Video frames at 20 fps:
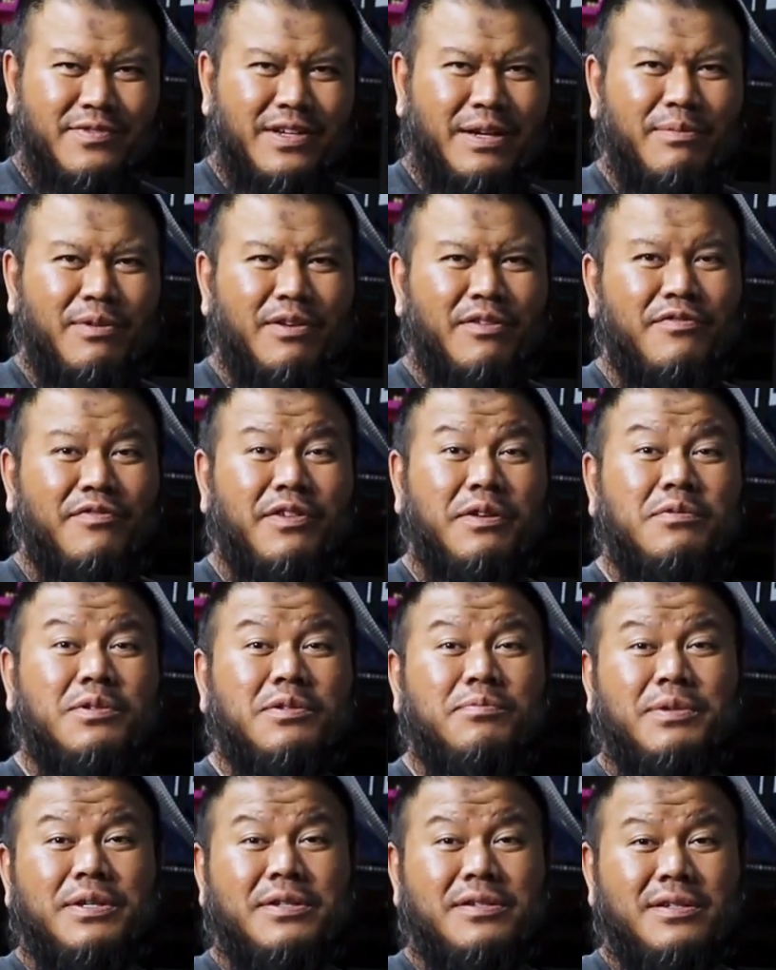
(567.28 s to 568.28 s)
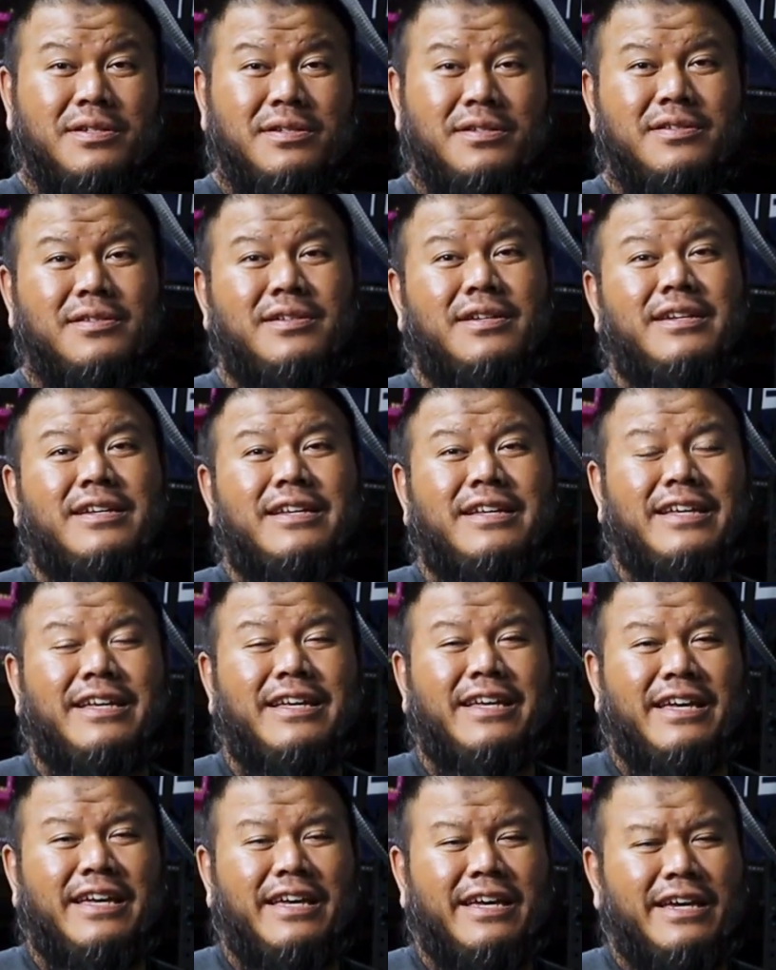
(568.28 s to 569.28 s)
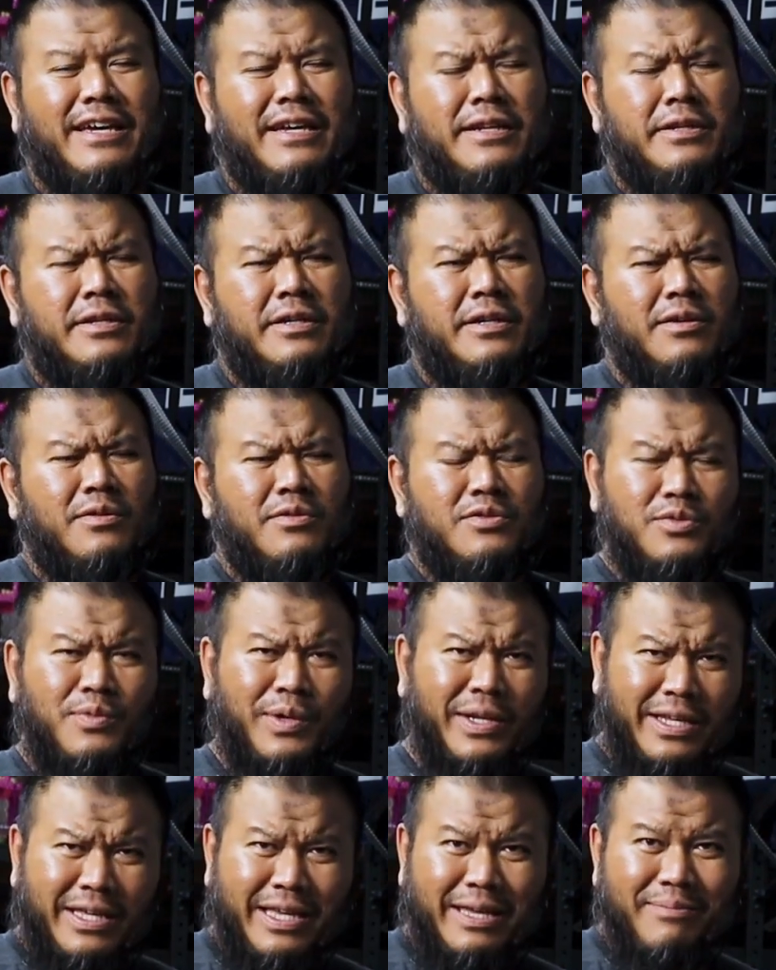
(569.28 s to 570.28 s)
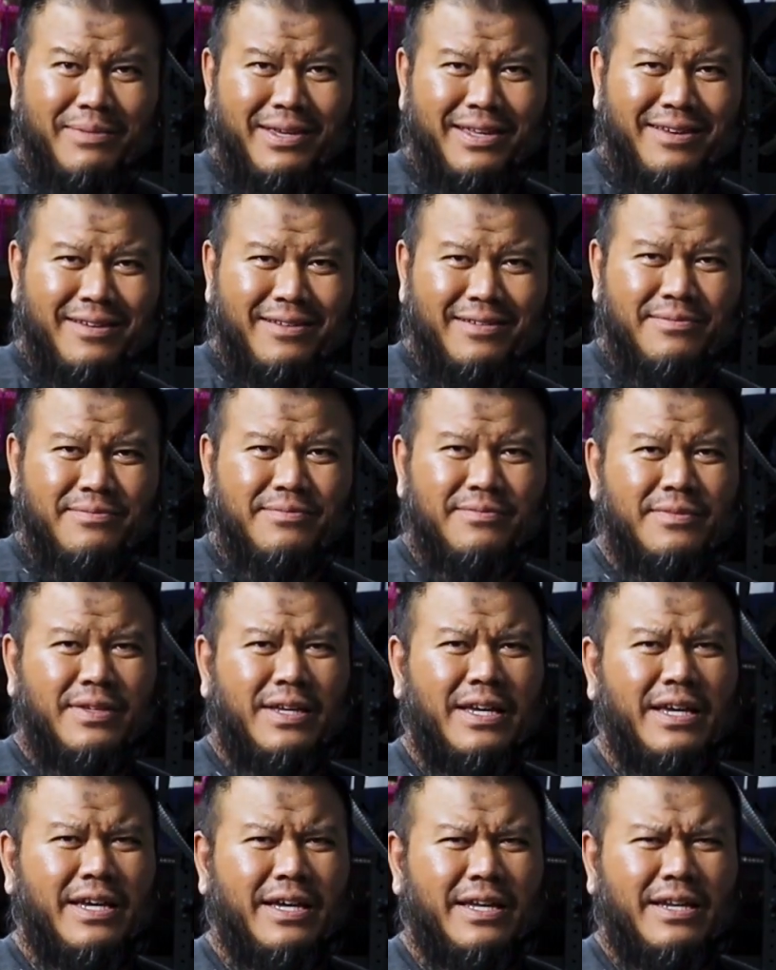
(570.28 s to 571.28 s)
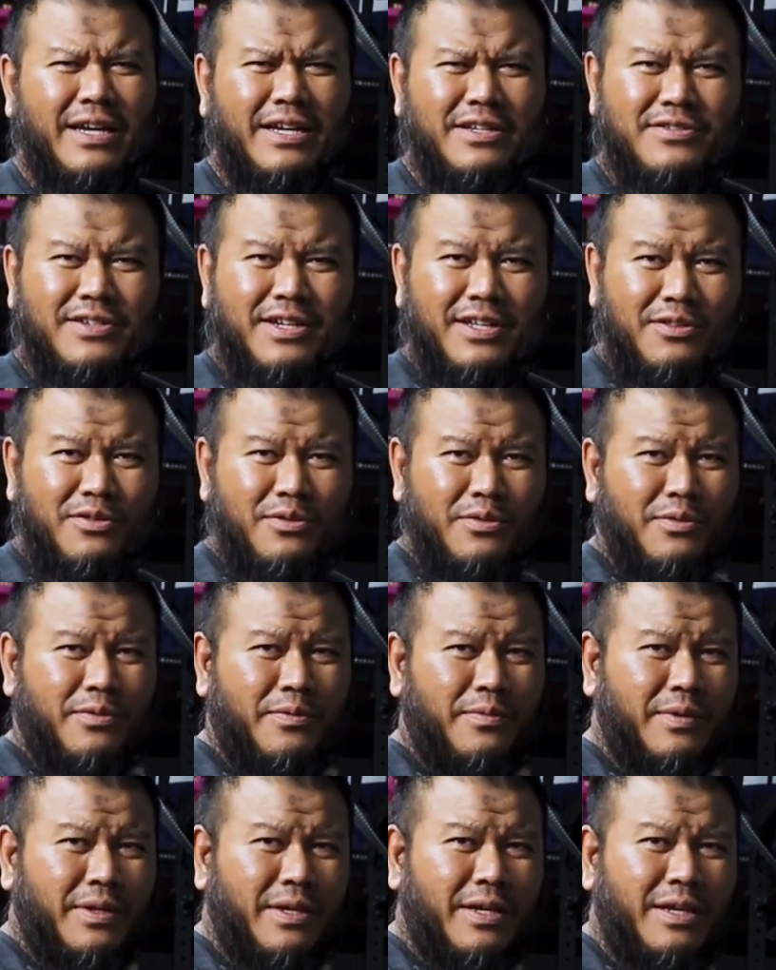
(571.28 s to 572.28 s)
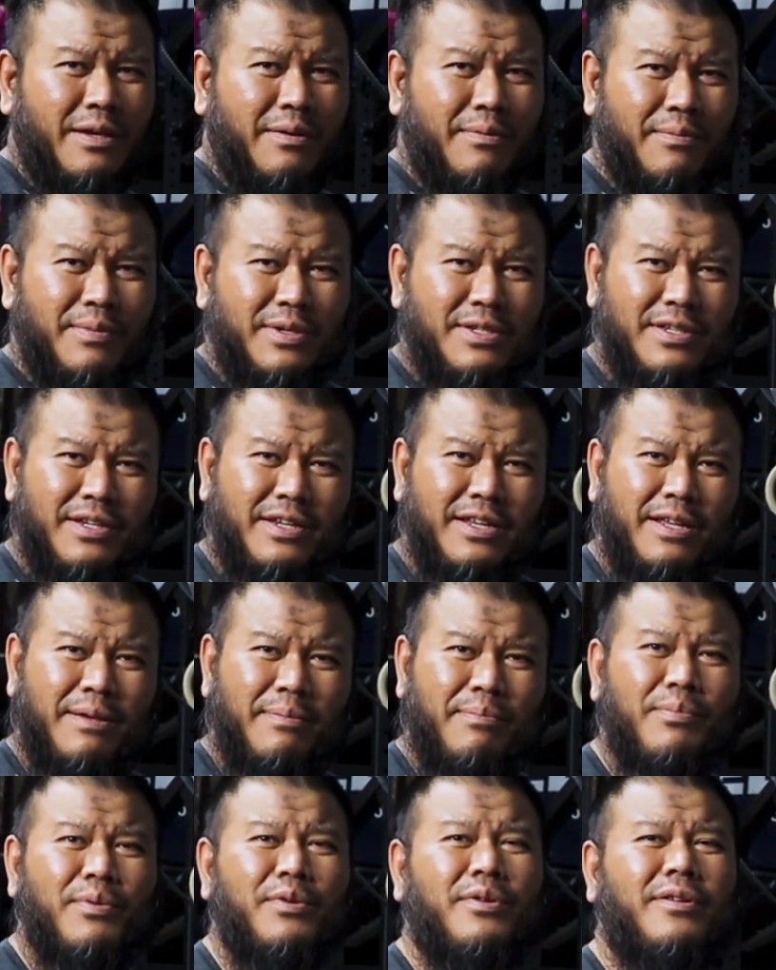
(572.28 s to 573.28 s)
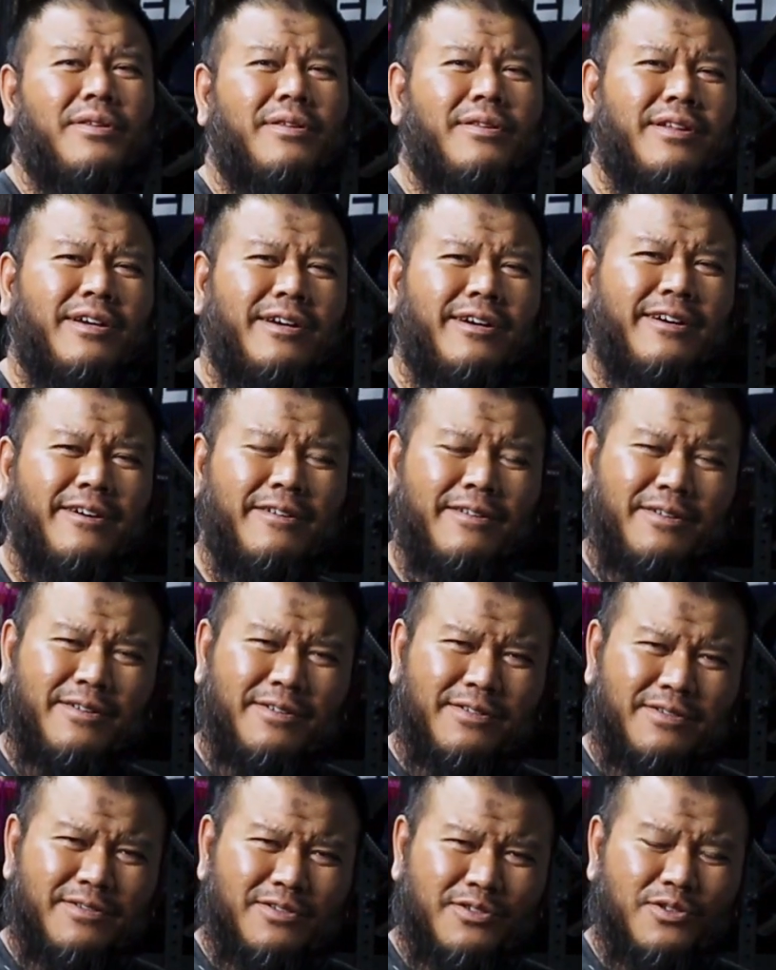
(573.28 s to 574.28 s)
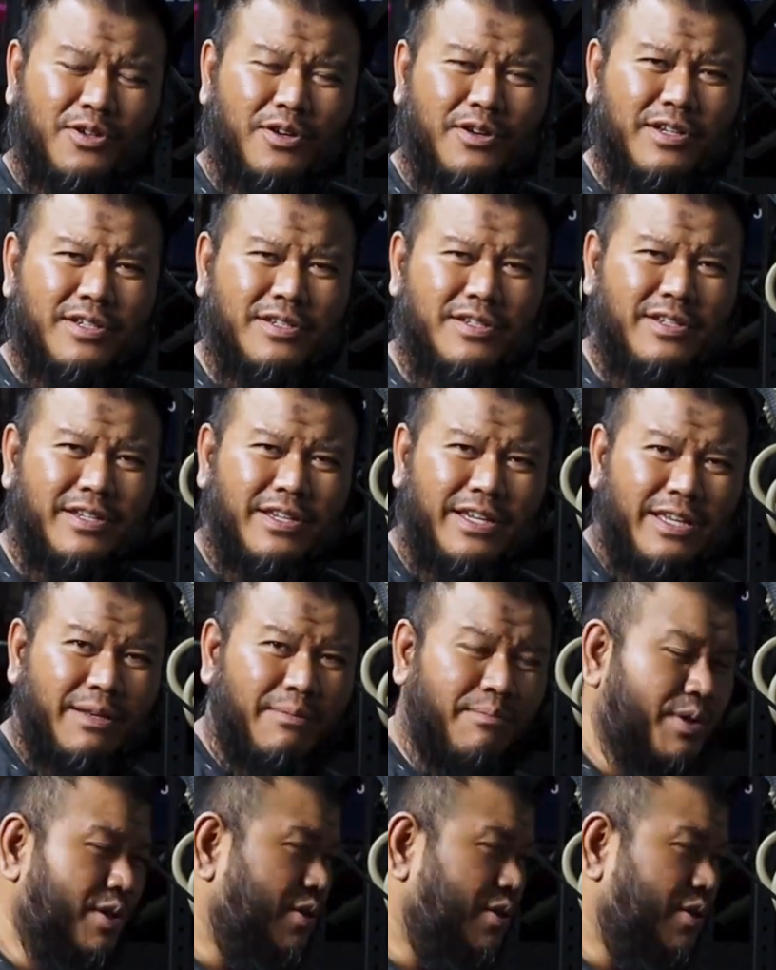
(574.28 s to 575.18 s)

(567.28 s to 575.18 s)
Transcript: couple of framework pieces. And so when he came in, and I tried to basically put the storage in